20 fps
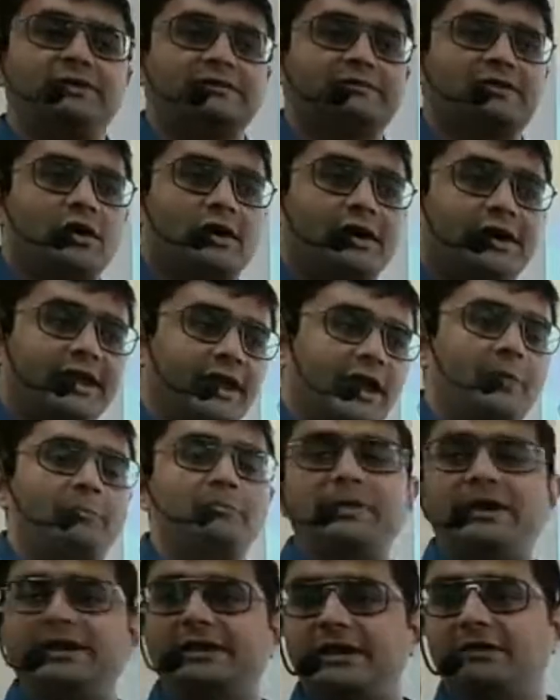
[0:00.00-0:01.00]
is already
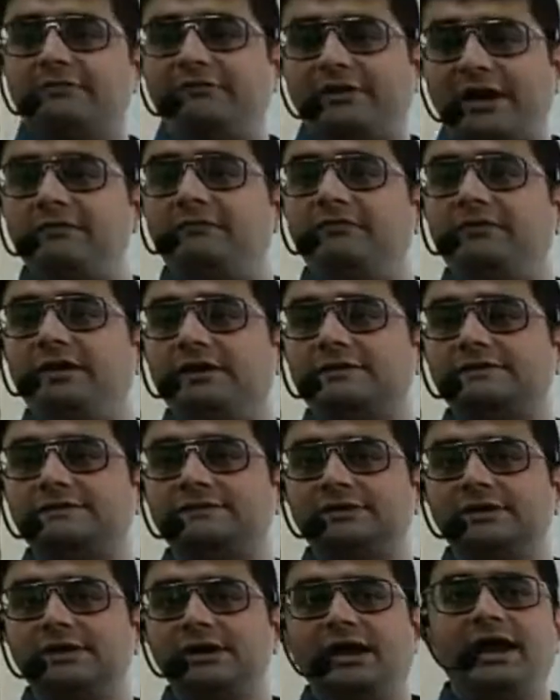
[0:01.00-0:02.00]
completed 5 years
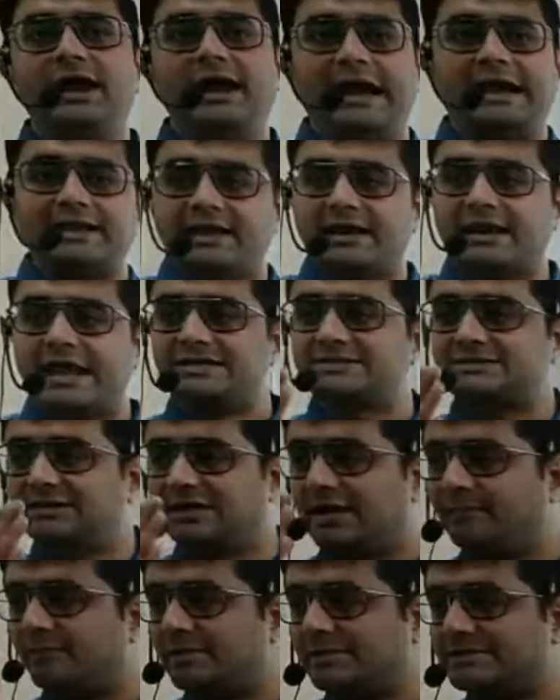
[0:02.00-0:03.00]
and the
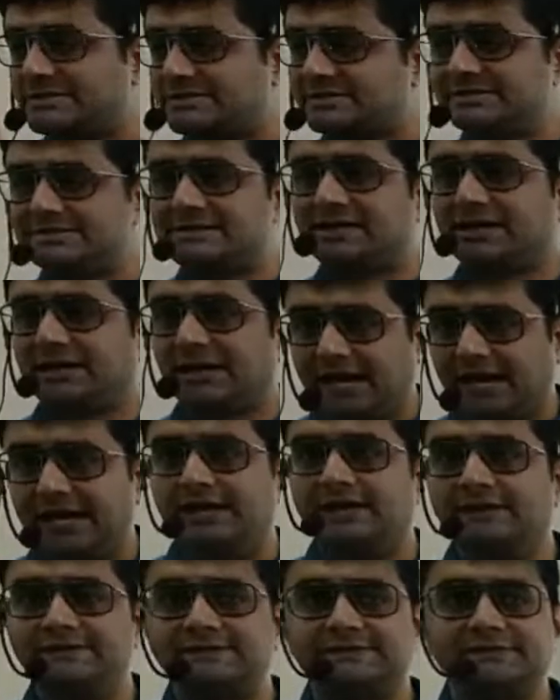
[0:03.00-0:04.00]
national emergency
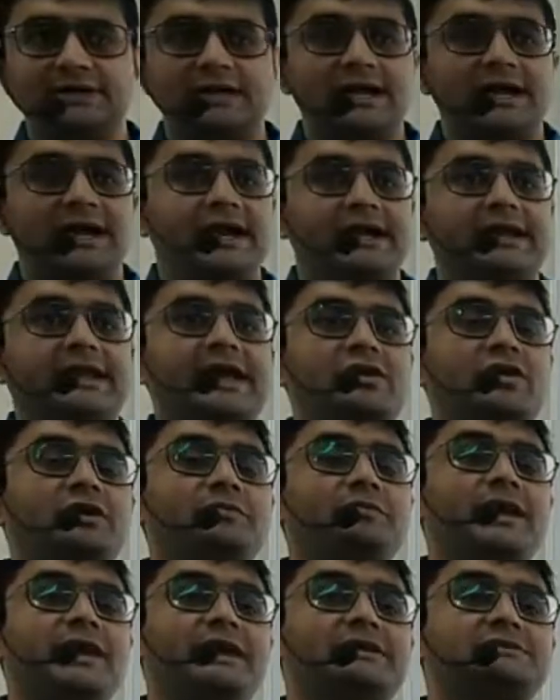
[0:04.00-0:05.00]
ends, it
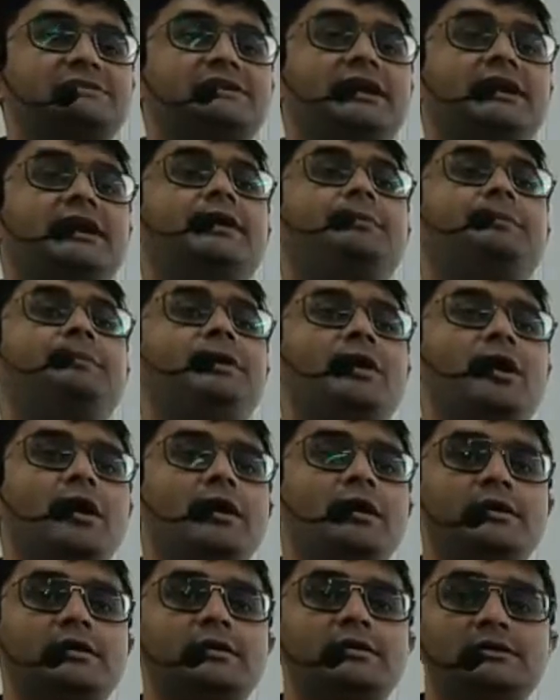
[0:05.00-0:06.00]
cannot be extended
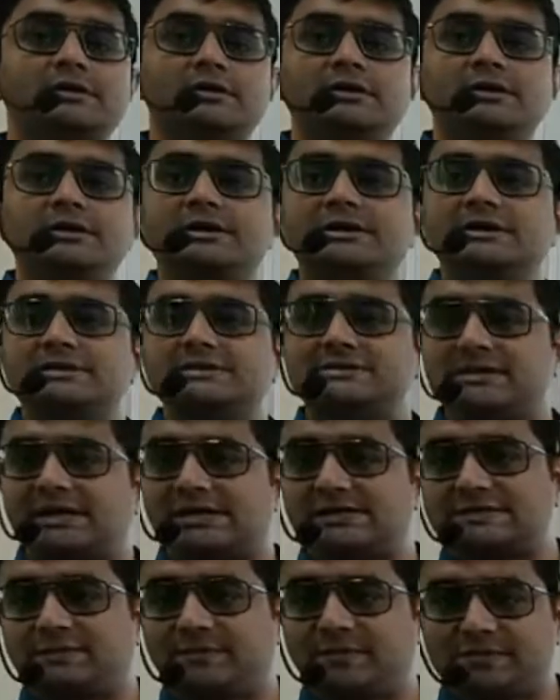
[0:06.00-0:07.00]
beyond
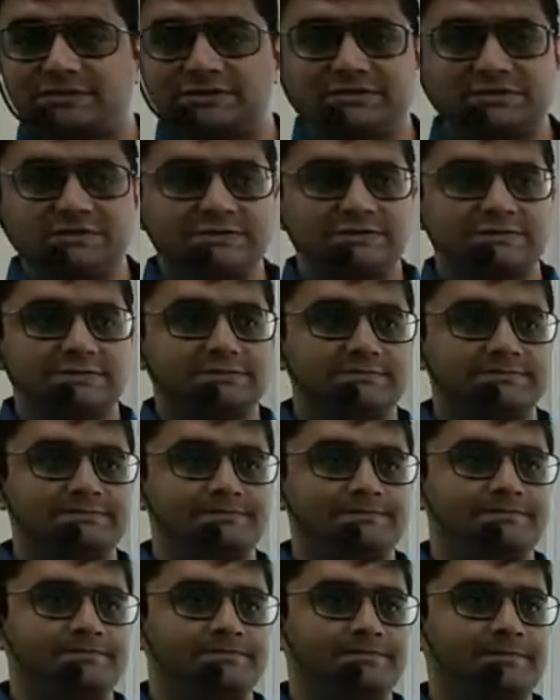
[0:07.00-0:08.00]
6 months
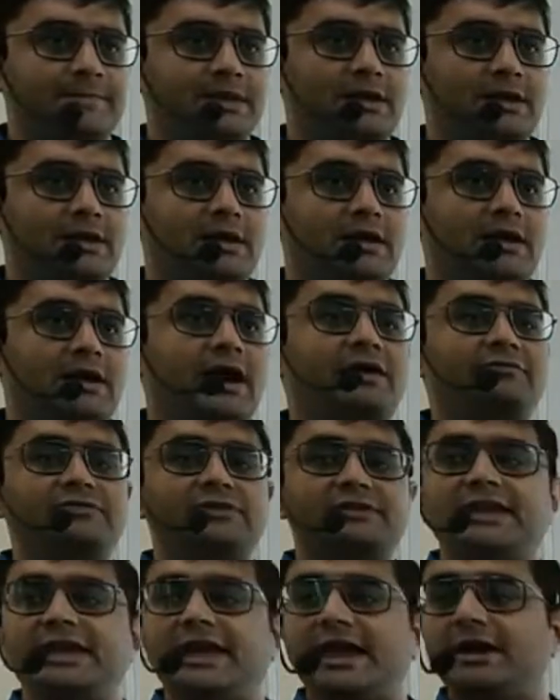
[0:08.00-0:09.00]

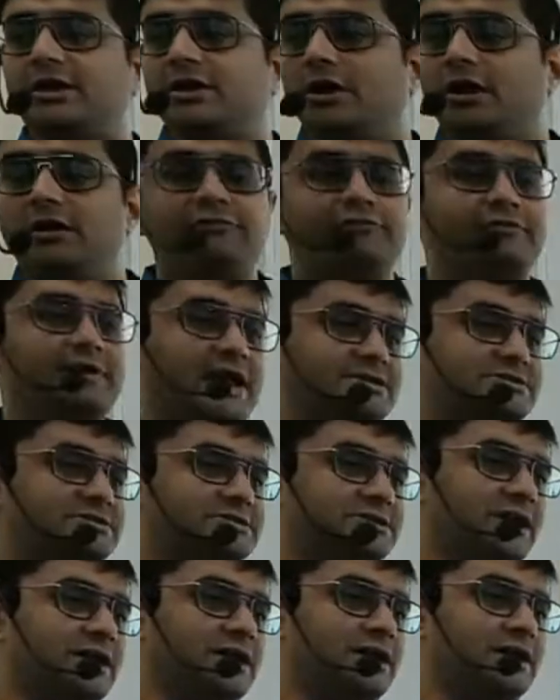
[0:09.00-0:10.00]
after the end of
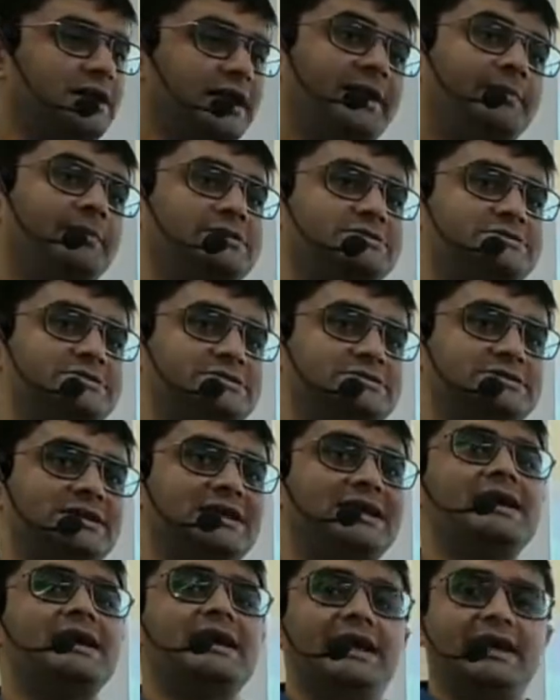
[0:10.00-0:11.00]
national emergency.
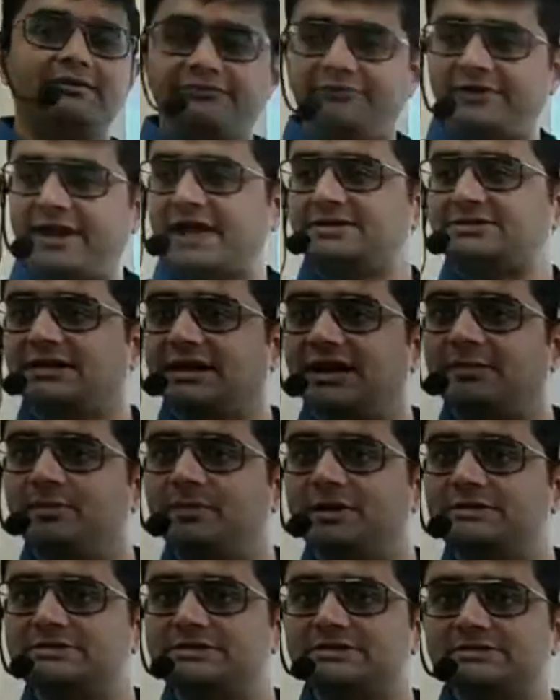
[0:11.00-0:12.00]
If national
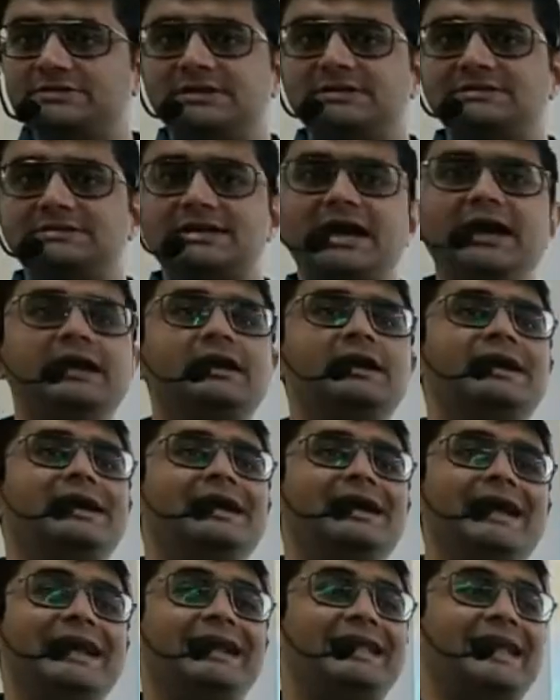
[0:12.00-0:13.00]
emergency is there,
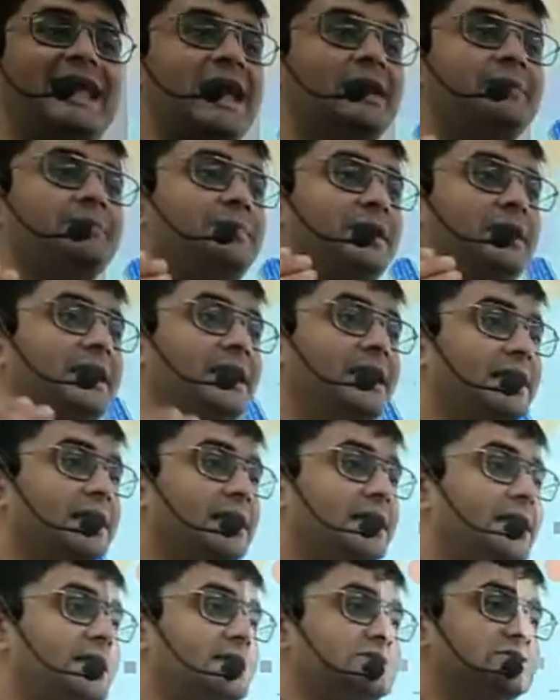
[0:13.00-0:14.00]
it can be
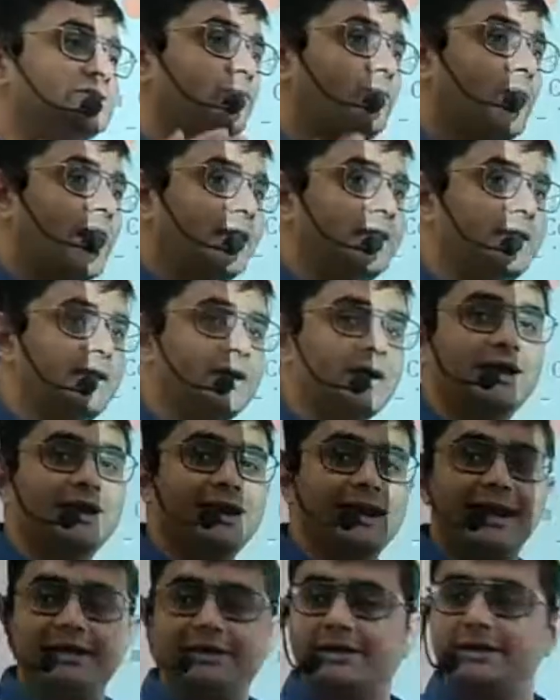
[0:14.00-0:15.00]
increased 1 year
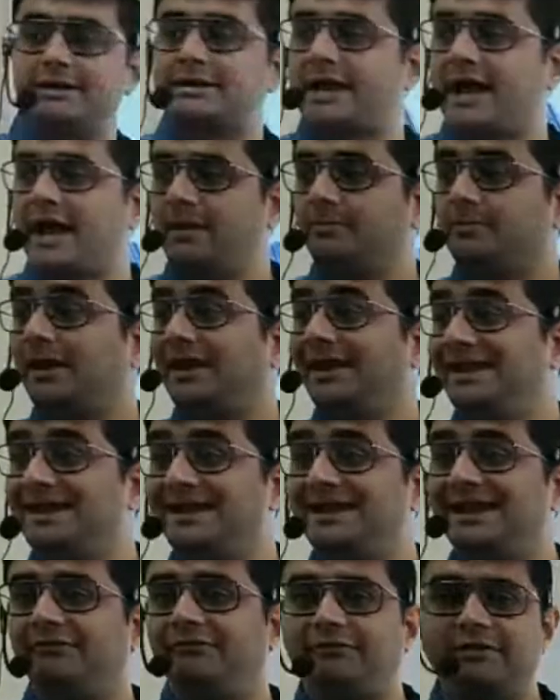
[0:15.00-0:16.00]
at a time
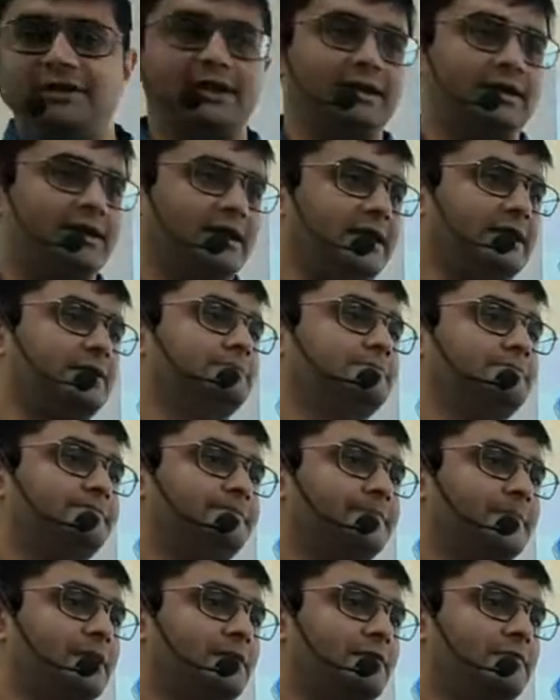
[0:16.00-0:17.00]
indefinitely
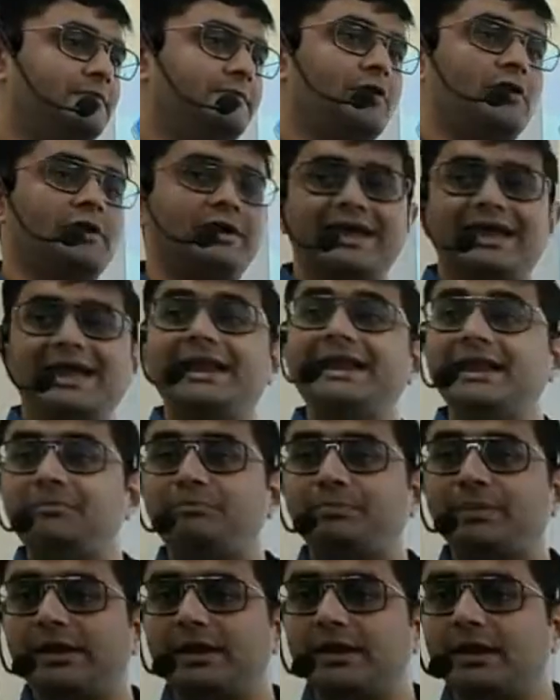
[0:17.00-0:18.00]
for any
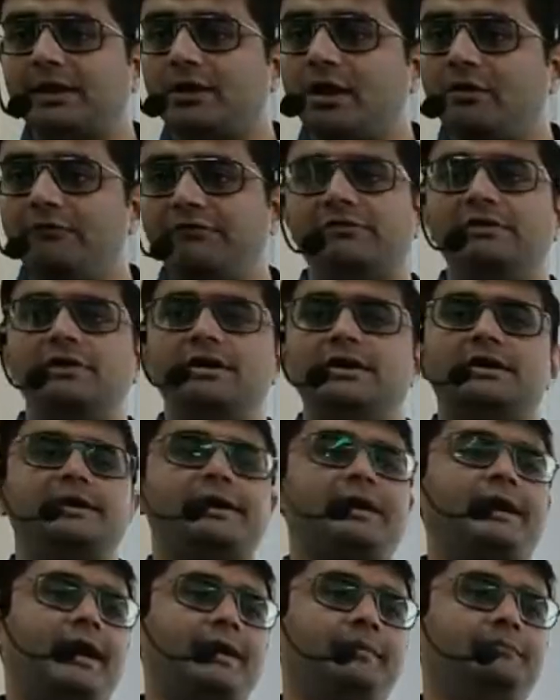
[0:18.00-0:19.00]
period of
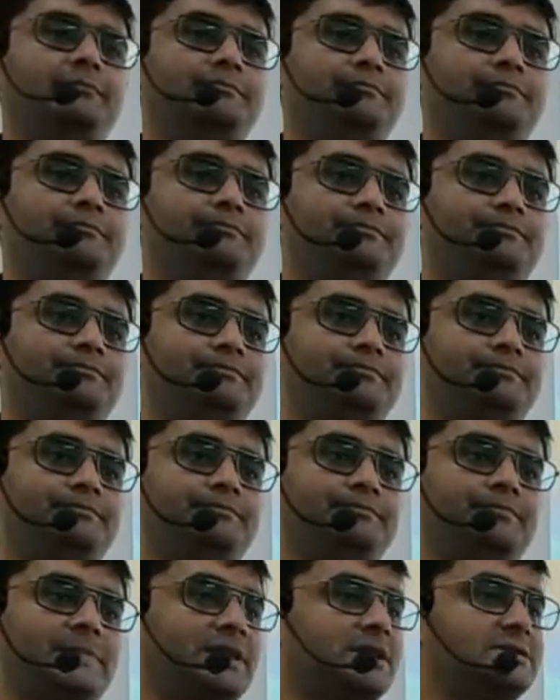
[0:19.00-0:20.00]
time.
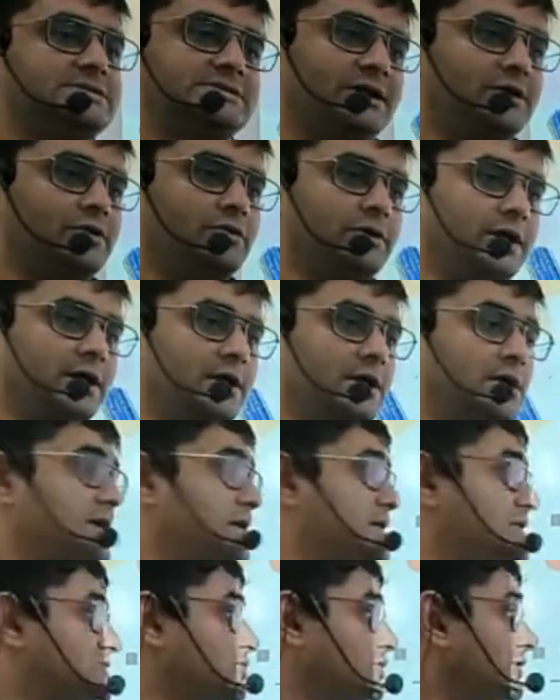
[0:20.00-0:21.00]
Is that
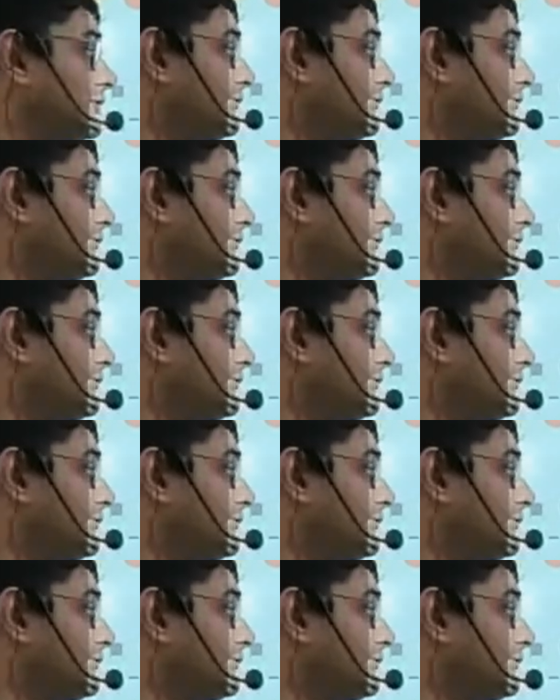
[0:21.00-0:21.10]
okay? So the